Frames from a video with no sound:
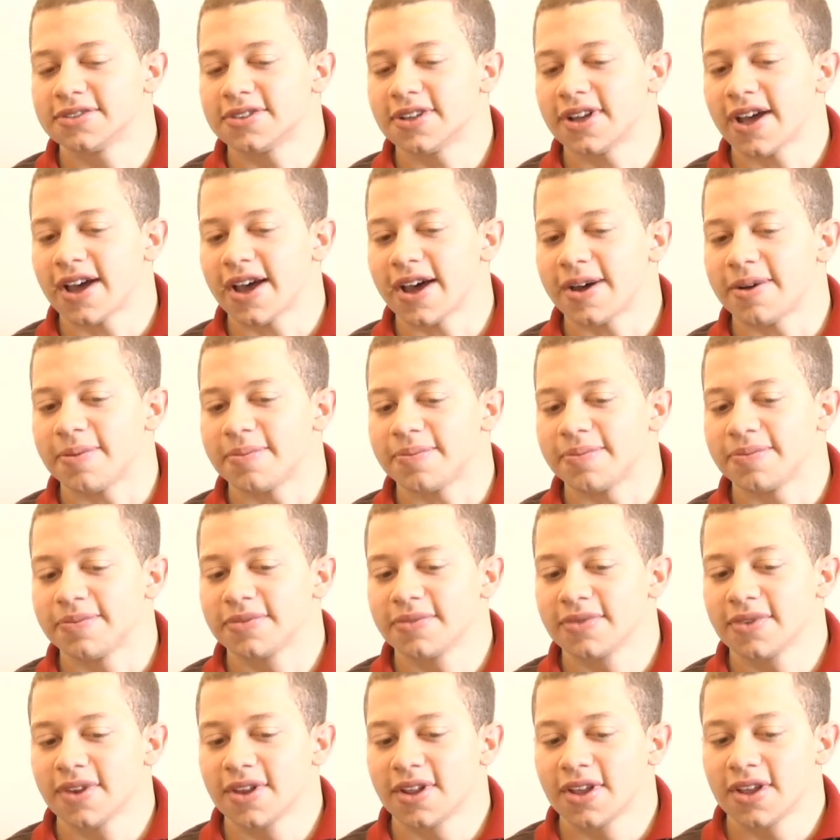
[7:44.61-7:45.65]

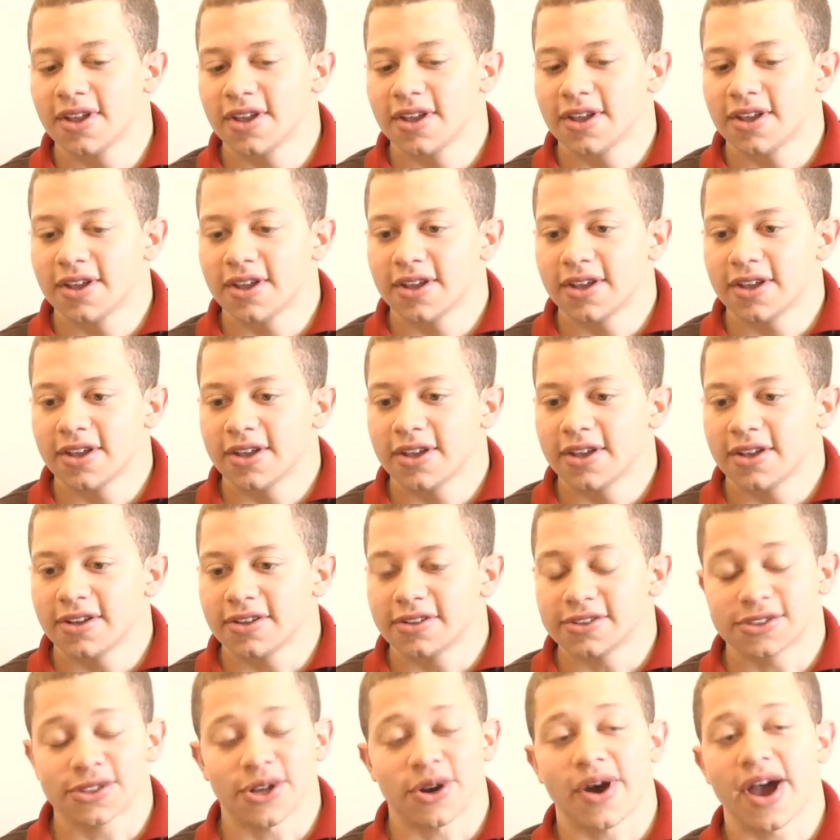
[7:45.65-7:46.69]

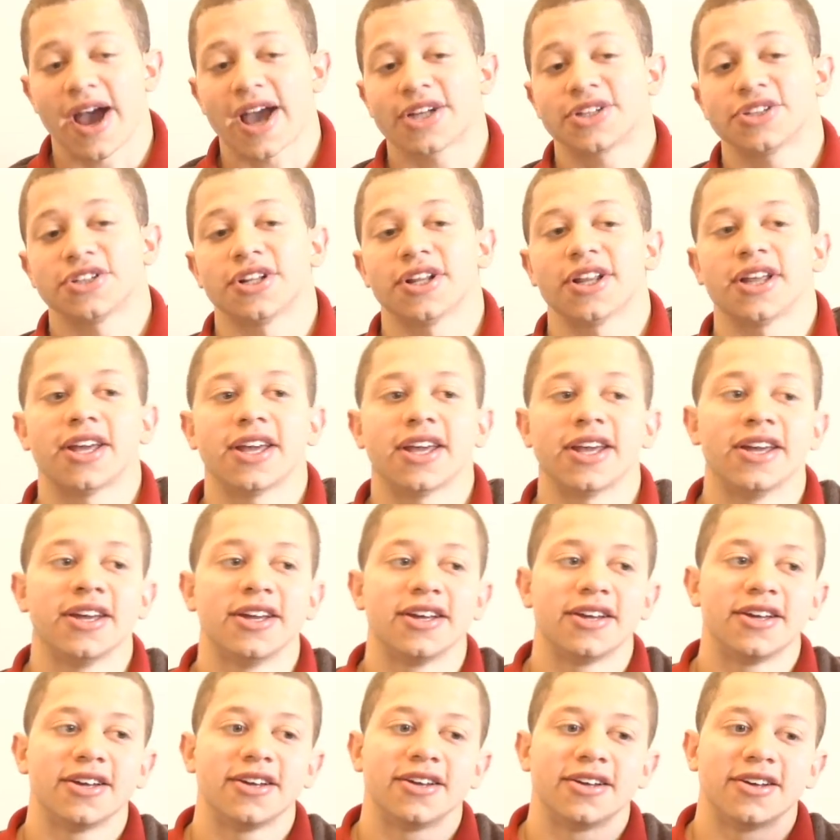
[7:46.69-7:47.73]
So I actually
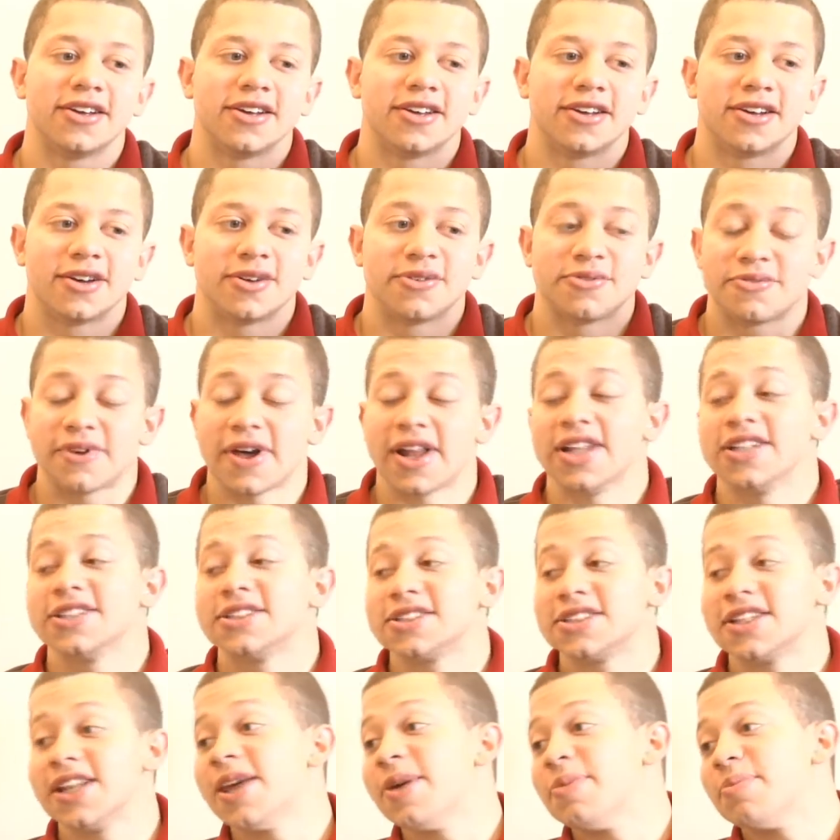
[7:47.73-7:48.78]
fell
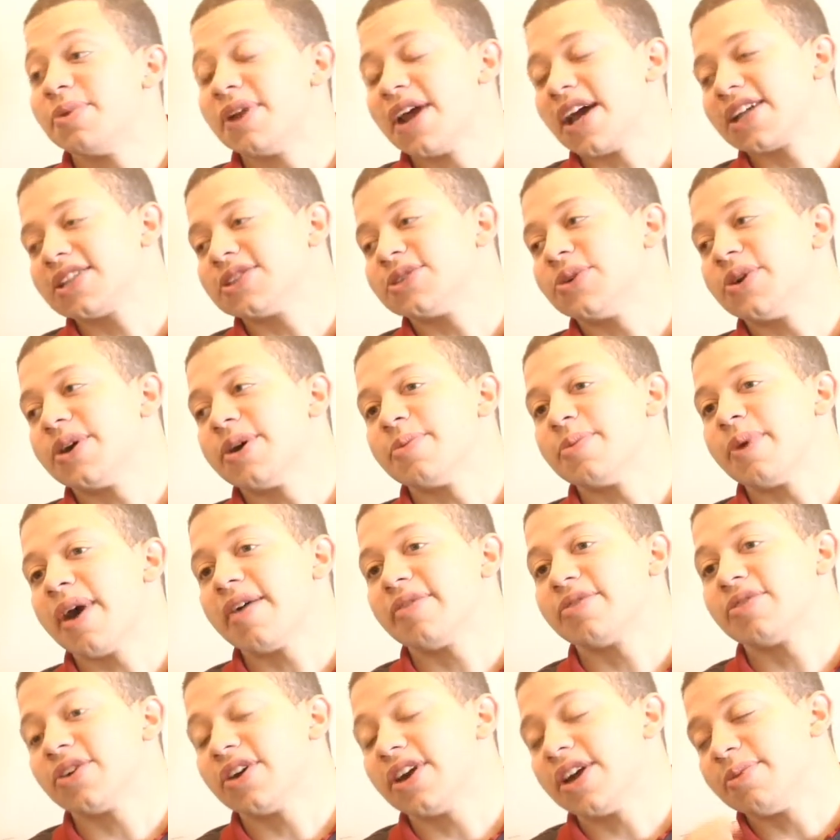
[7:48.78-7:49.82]
asleep next to him
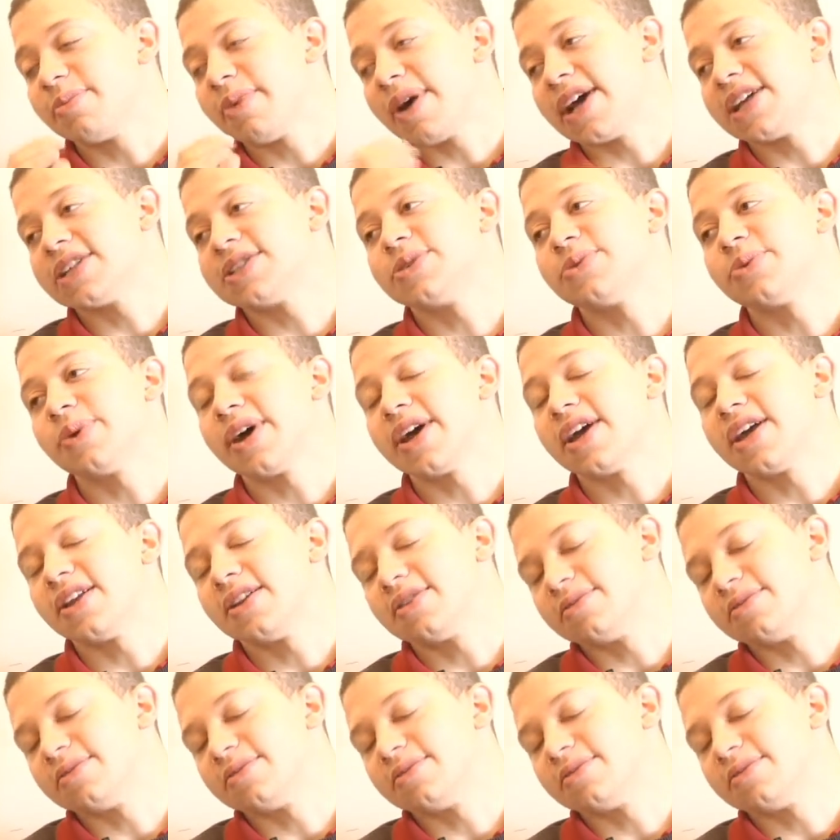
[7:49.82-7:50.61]
after he had passed away.